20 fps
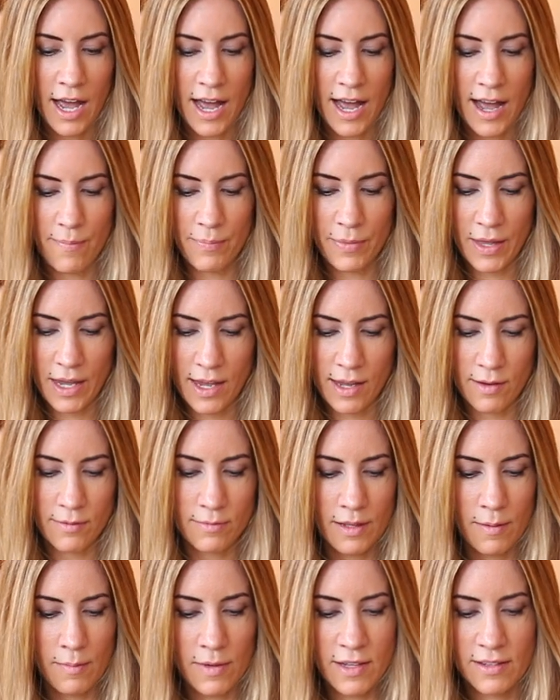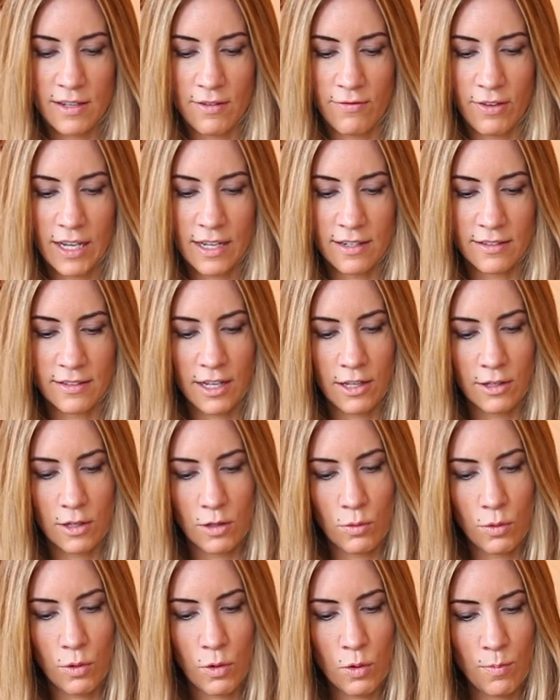Um, I, let me see if I can tell
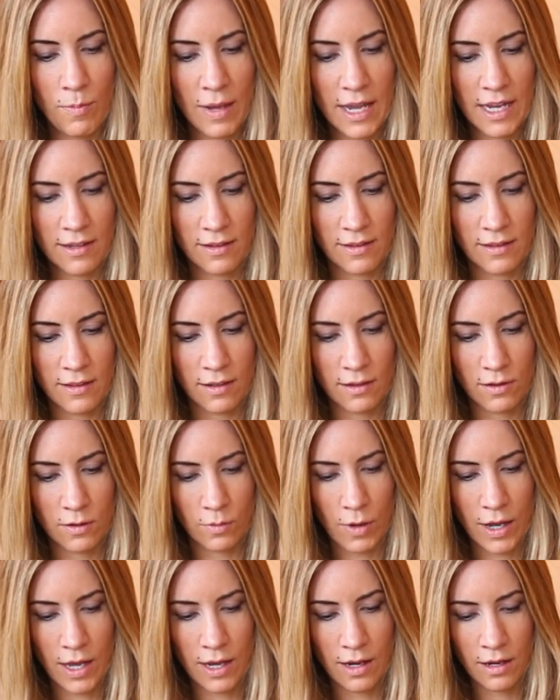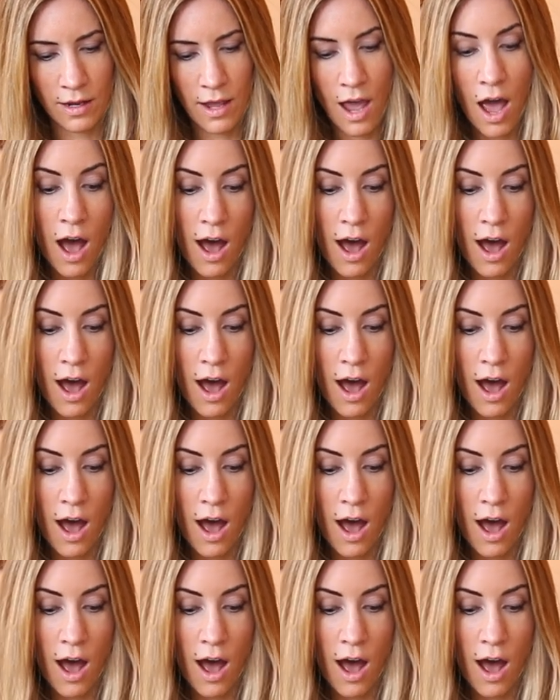you who makes this one.